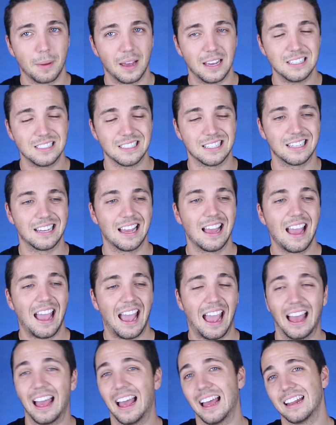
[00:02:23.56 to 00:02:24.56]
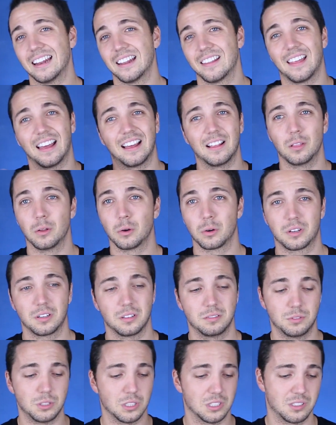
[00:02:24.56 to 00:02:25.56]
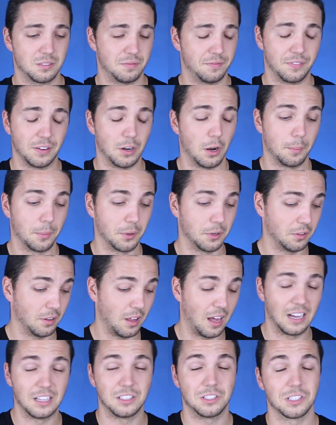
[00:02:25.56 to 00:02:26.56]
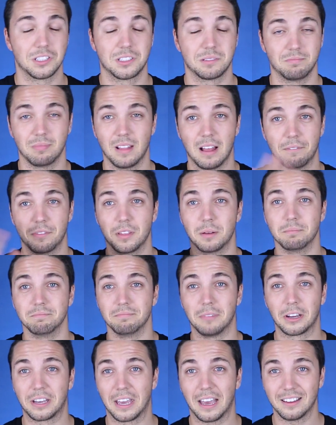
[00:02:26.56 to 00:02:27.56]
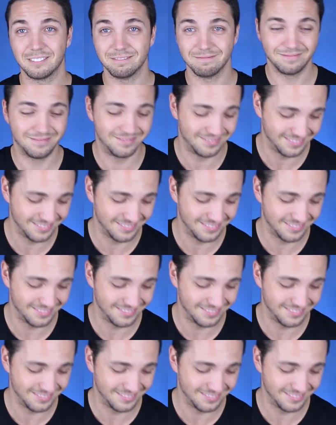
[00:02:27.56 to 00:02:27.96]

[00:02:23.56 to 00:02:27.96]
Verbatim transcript: amazing, and they look just phenomenal. I just love them, okay?